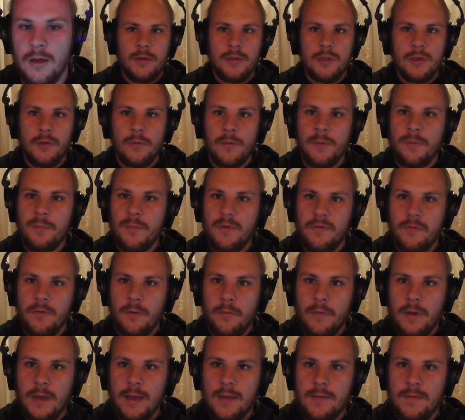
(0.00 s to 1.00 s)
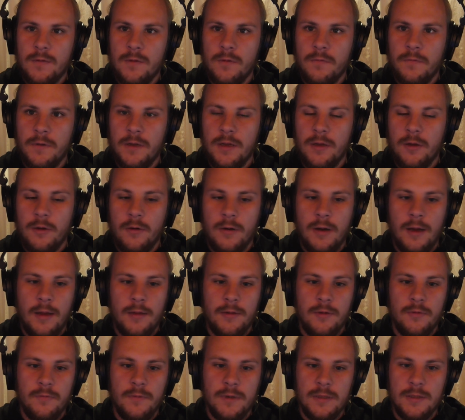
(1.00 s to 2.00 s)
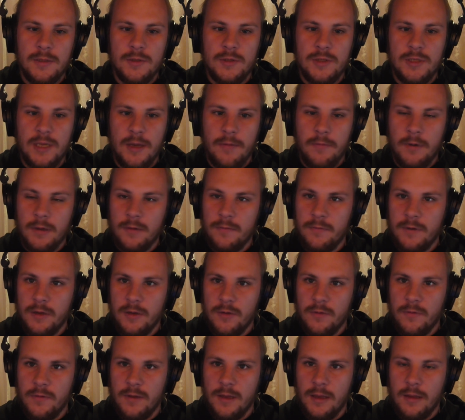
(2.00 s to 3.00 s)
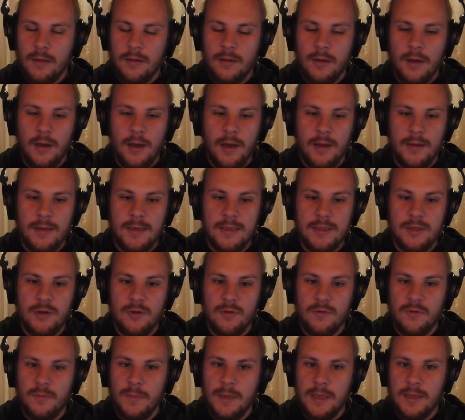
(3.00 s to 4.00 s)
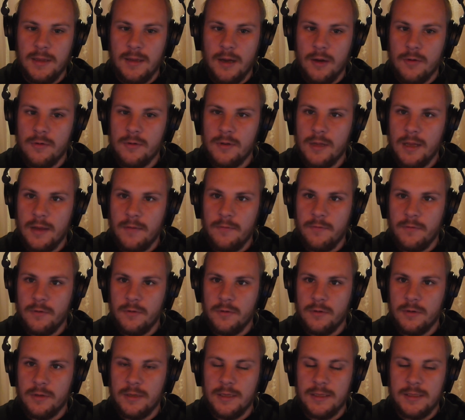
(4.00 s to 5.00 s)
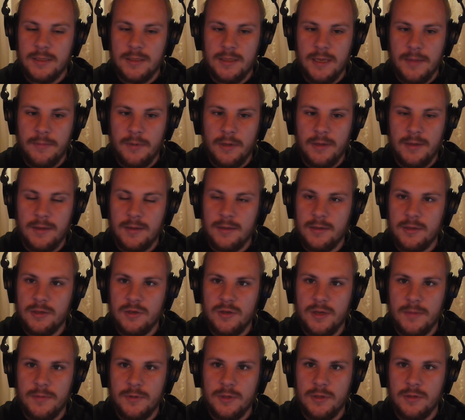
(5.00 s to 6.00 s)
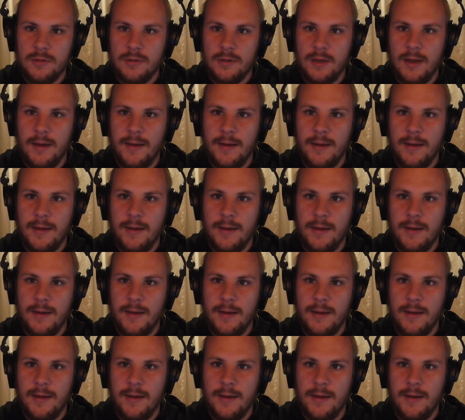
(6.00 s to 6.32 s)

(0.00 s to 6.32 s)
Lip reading: So before we get in the video, I do want to say one final thing. There's going to be a download link for this template in the description.